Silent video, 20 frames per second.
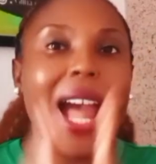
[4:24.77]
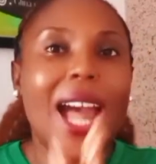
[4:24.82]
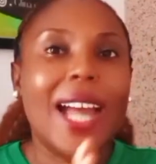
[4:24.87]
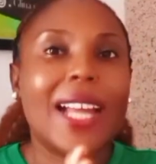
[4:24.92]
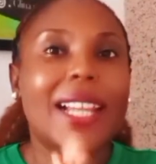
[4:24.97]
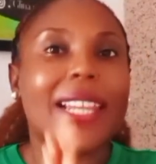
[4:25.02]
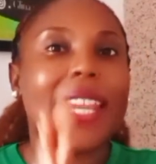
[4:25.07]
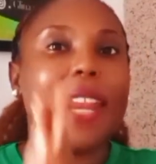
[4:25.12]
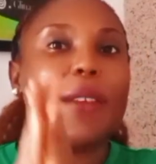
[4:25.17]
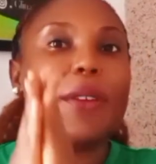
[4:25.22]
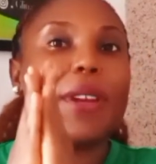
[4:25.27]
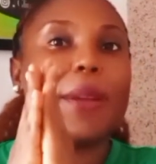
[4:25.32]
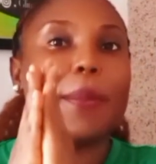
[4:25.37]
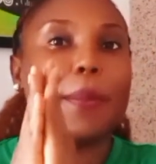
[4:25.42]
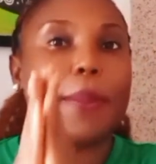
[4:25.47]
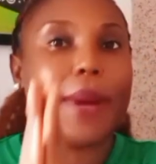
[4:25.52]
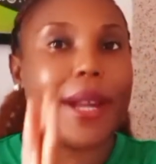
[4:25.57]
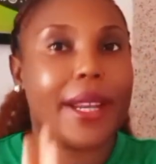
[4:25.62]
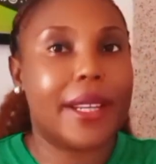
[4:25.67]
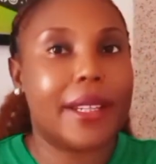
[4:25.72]

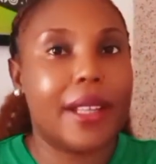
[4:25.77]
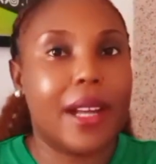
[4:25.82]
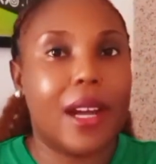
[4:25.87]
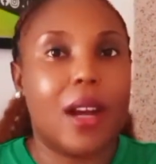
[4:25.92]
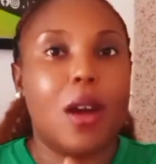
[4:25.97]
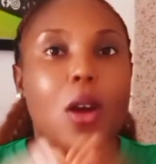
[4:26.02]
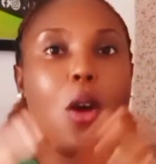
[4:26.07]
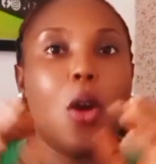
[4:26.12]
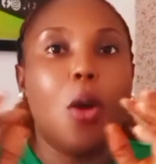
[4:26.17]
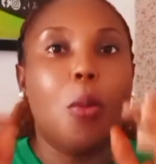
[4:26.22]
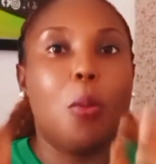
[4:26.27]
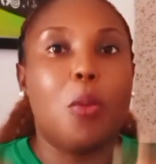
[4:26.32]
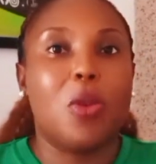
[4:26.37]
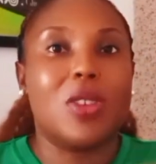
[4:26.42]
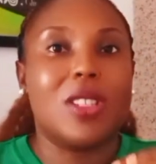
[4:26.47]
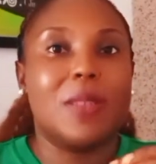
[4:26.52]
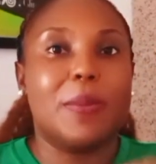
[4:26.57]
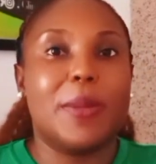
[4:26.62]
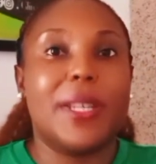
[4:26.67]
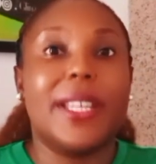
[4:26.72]
acrylic binder
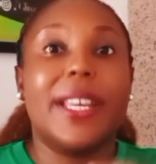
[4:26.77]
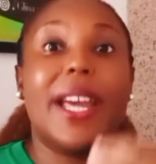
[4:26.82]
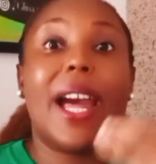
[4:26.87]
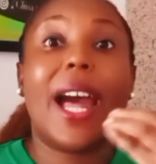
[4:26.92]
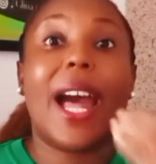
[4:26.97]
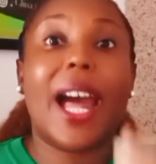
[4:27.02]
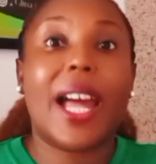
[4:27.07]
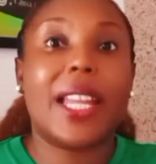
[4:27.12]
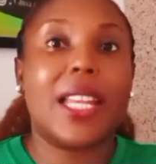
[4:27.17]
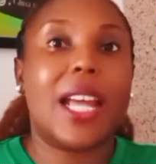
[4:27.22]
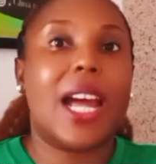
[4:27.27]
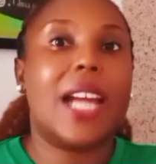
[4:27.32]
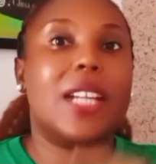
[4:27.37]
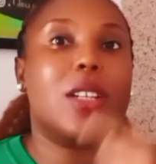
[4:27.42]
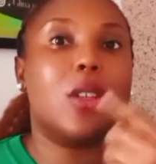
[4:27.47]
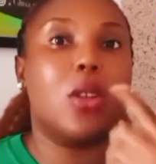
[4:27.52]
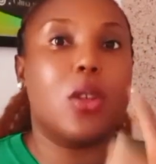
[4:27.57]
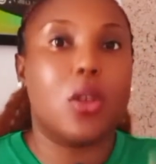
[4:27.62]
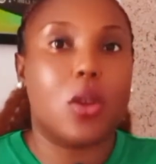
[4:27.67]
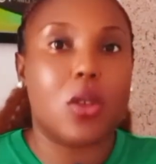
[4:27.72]
must be hard
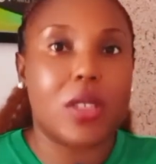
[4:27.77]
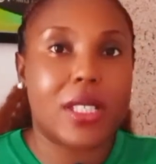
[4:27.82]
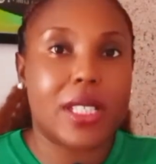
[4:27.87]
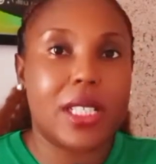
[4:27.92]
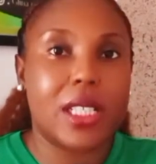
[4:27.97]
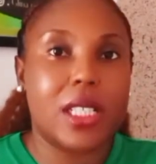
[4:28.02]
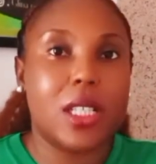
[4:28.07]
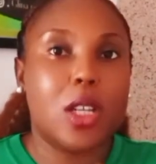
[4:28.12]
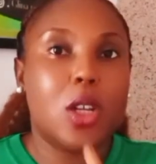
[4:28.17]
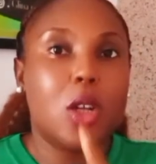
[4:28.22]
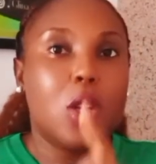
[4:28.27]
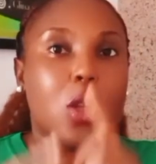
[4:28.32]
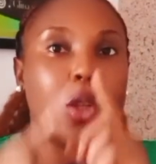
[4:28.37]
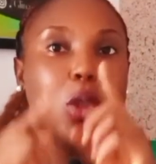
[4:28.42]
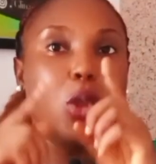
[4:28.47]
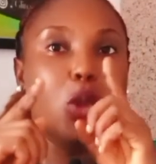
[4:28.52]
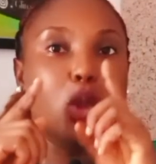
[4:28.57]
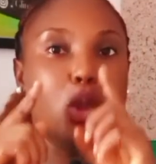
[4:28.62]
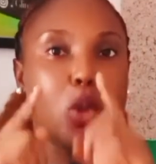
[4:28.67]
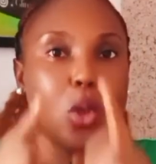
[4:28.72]
and glossy,
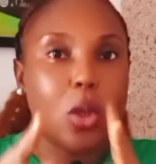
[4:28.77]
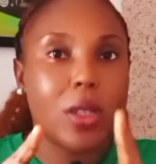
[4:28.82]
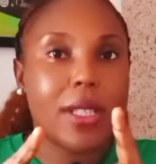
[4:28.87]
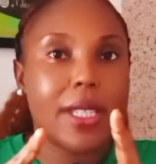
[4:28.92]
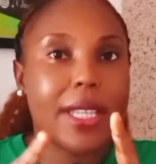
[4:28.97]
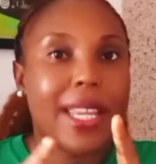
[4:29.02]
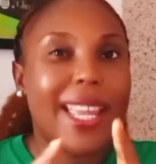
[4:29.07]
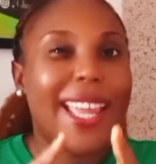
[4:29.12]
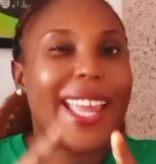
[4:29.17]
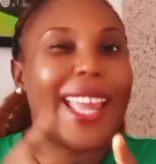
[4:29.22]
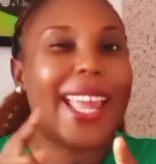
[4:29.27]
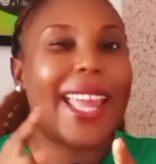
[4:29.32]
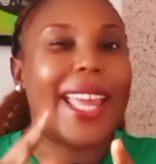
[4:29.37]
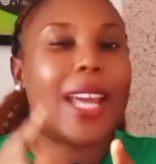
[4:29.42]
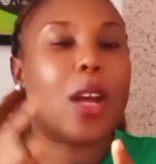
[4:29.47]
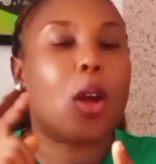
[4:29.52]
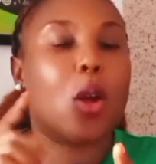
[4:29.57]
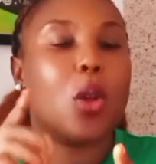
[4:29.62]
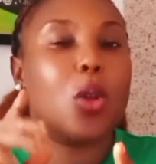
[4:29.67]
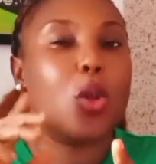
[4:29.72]
not
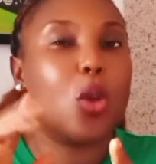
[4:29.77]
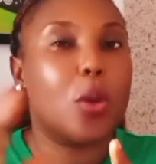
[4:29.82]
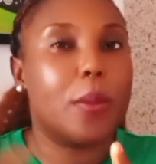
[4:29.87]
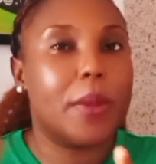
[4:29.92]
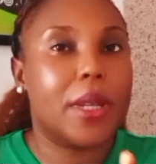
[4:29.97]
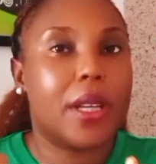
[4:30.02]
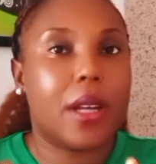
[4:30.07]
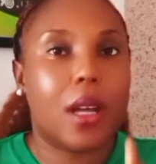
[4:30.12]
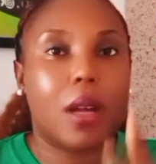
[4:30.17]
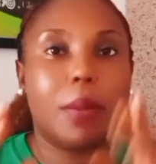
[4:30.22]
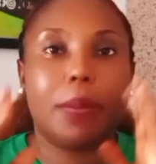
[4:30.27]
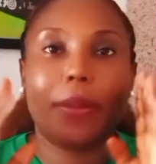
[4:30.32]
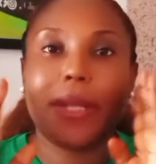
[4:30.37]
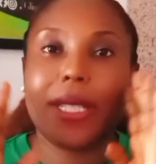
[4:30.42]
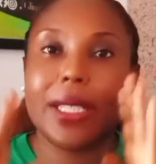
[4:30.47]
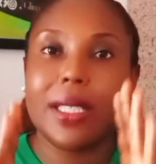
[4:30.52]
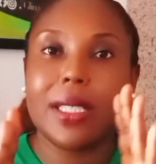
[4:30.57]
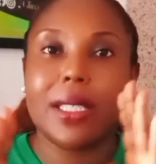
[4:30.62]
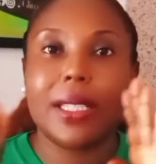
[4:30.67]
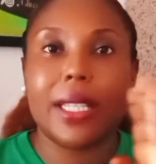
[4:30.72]
economical.
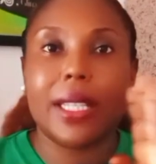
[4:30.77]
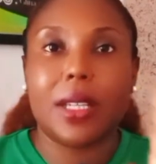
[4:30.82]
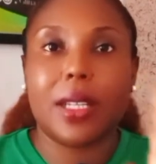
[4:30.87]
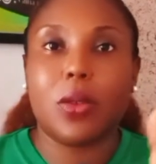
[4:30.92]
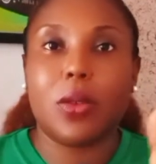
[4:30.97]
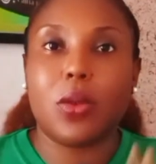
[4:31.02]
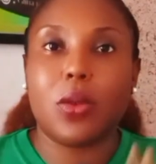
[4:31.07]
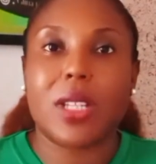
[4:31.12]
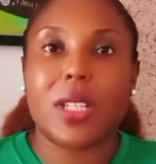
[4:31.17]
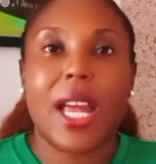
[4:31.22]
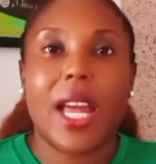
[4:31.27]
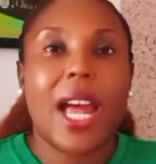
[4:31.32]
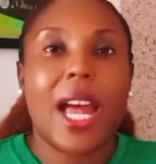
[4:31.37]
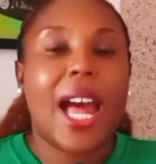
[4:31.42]
Please take note.